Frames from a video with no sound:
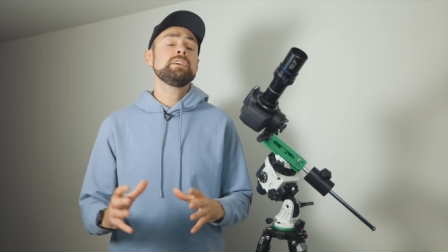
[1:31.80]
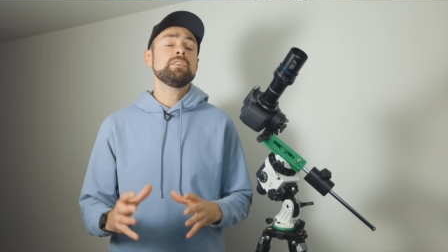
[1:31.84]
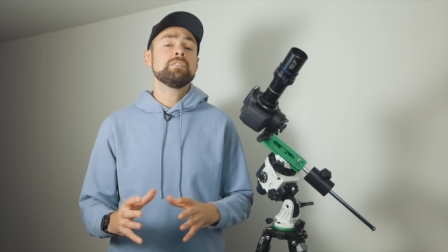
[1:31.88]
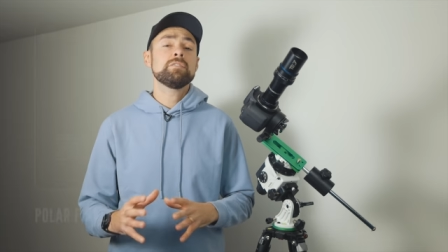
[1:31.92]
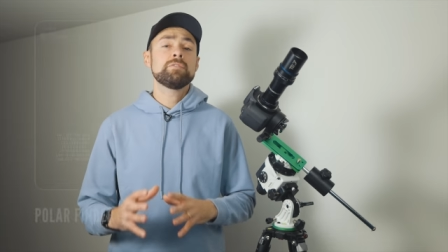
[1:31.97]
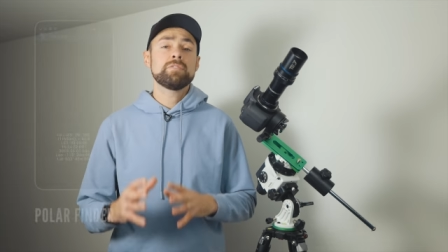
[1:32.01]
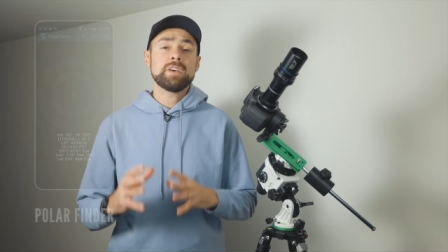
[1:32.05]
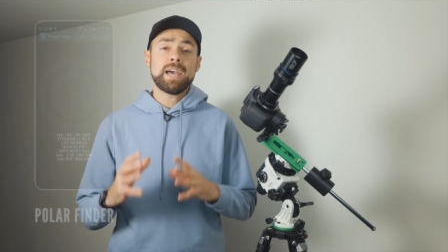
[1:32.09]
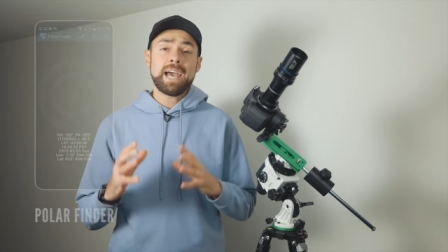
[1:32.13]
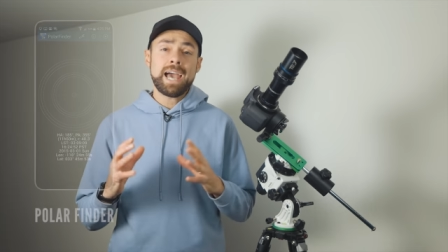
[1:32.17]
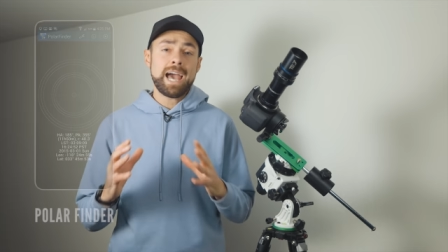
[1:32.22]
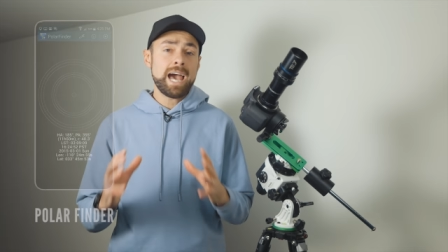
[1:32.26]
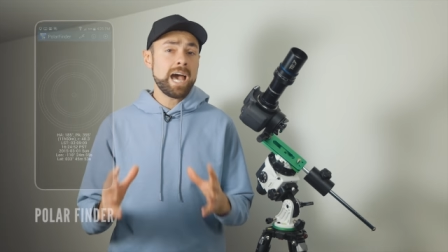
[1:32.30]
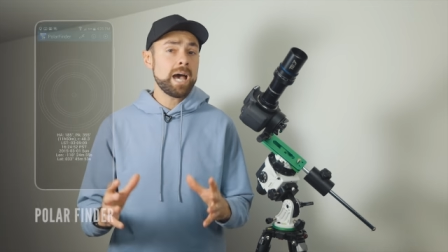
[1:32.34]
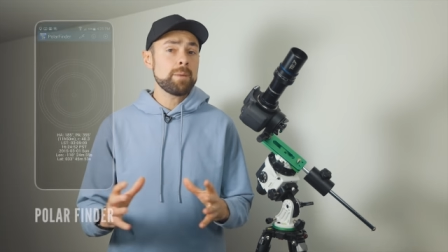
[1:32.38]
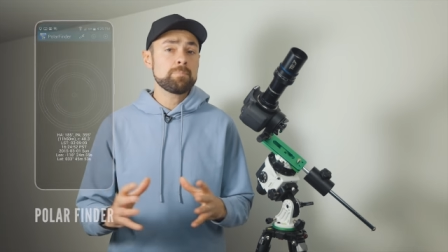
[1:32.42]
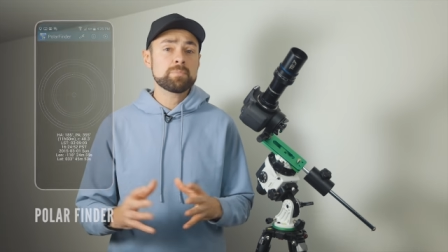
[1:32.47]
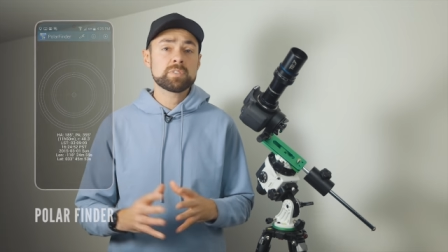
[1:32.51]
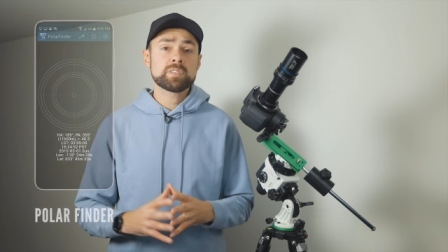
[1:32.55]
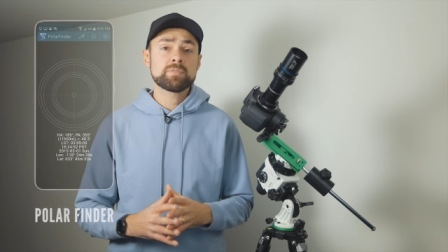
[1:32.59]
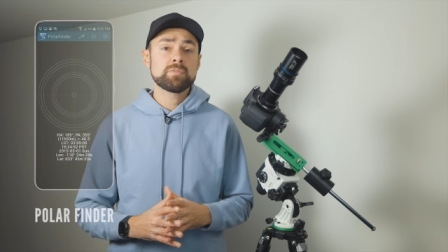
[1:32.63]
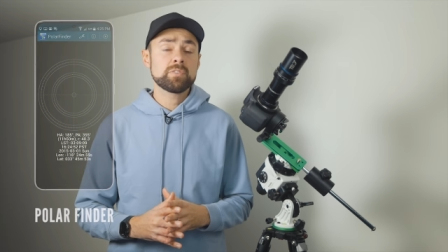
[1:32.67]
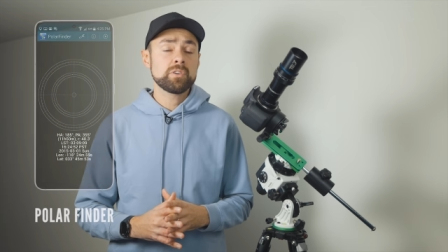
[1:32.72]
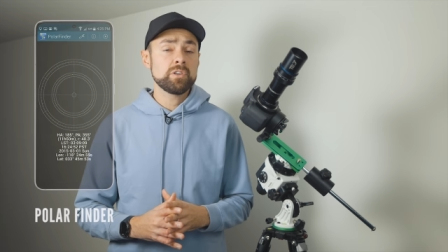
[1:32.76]
of
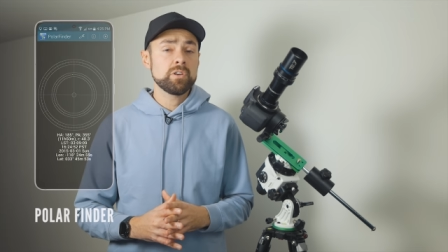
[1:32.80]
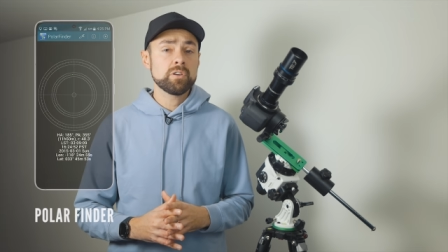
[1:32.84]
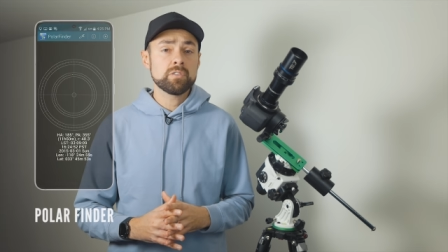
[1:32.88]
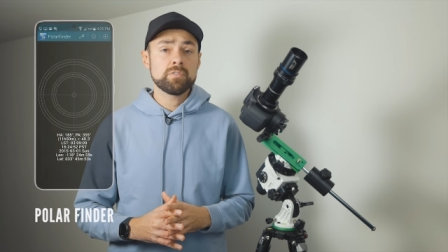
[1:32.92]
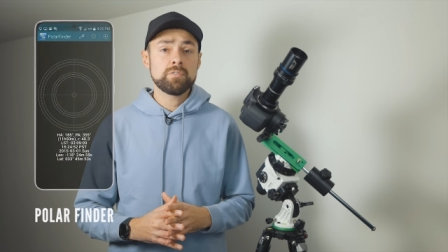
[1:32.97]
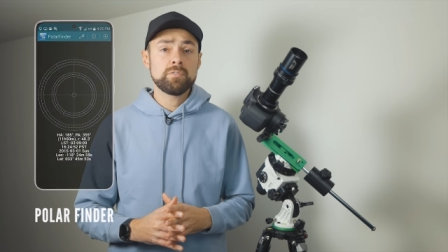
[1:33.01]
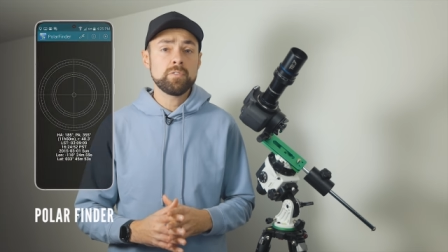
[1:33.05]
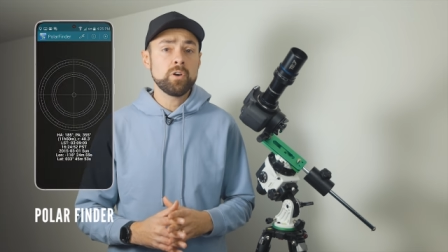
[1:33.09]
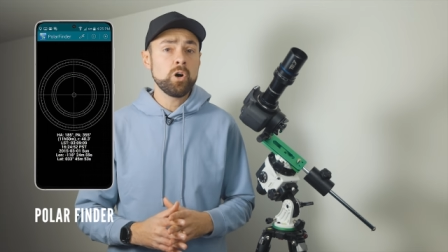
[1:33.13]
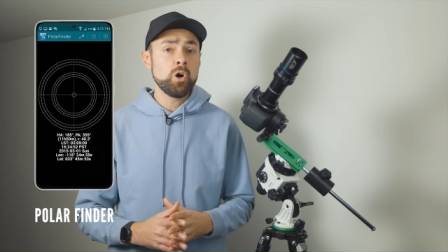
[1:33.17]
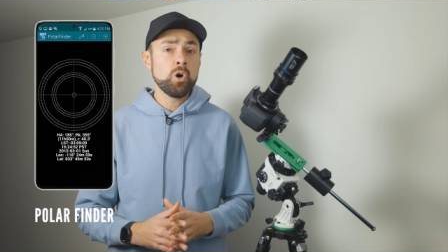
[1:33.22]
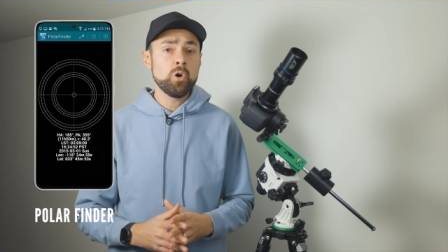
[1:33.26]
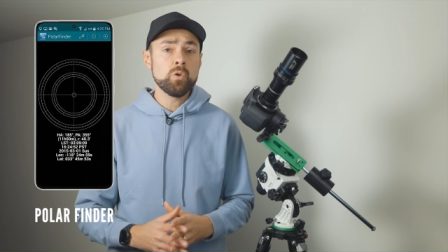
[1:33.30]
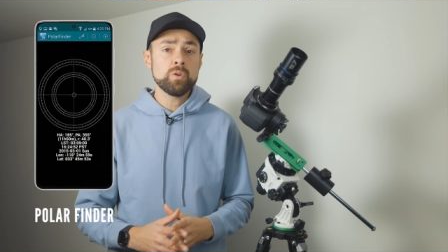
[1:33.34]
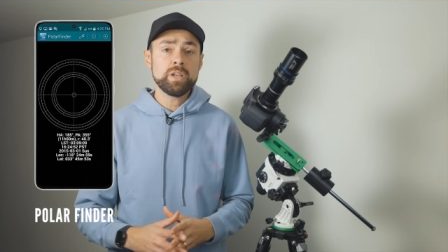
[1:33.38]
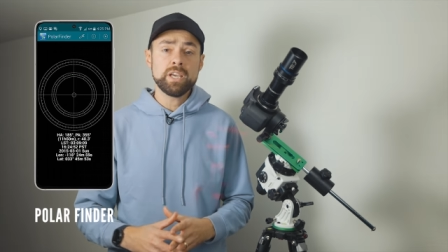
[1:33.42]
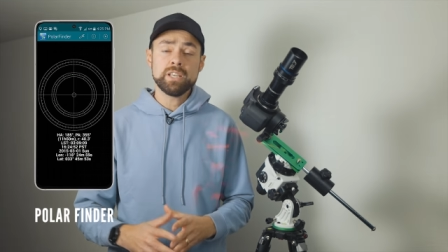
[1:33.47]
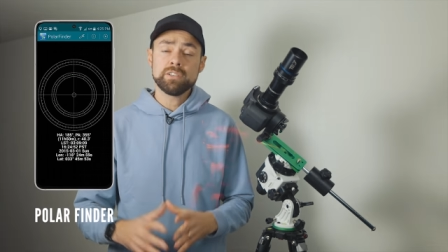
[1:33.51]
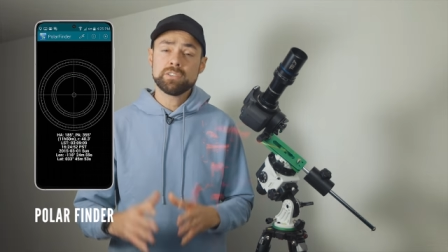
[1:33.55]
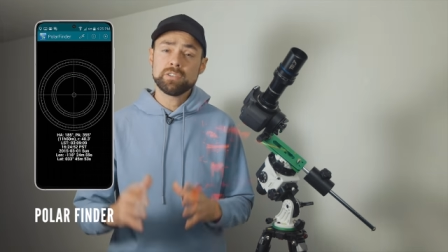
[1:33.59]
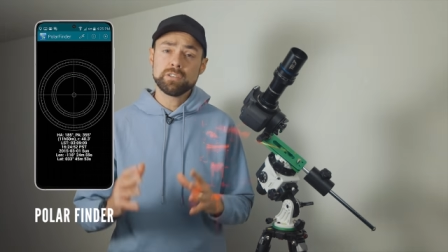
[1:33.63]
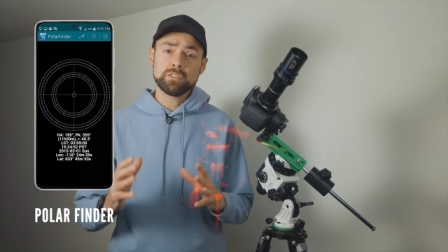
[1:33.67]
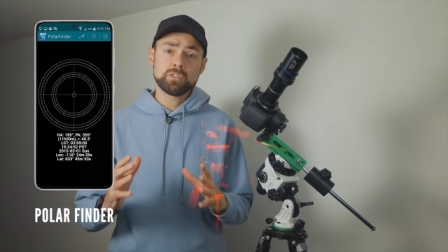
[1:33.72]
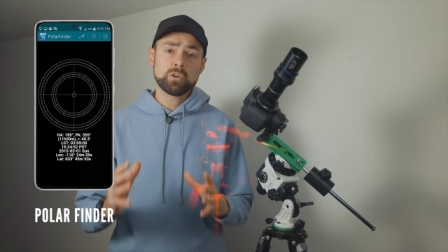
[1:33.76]
apps for your phone
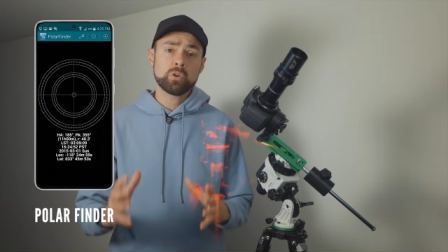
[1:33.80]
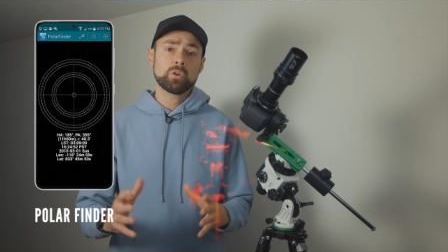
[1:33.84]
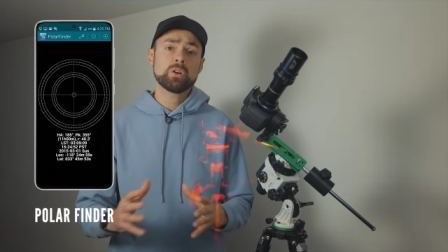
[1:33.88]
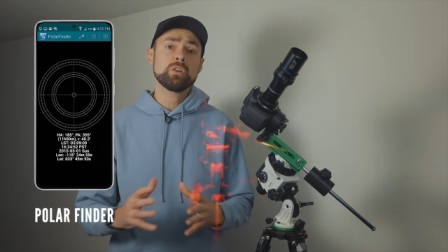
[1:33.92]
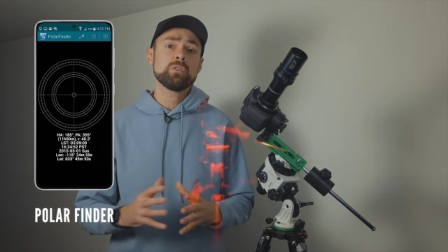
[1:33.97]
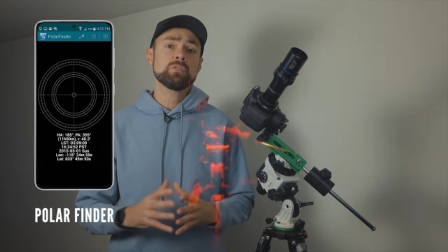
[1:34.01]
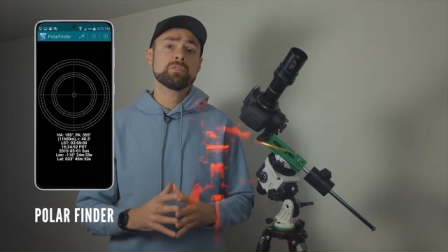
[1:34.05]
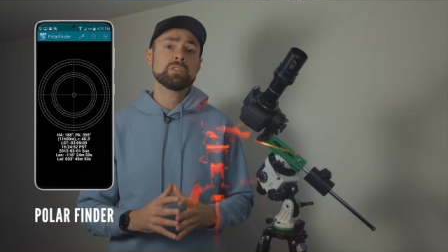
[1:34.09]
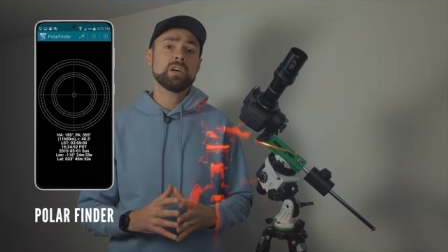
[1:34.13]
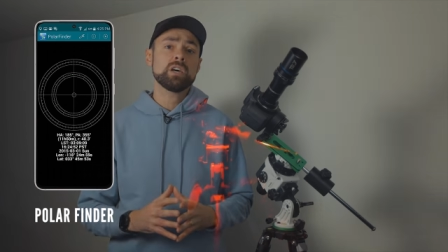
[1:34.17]
and tutorials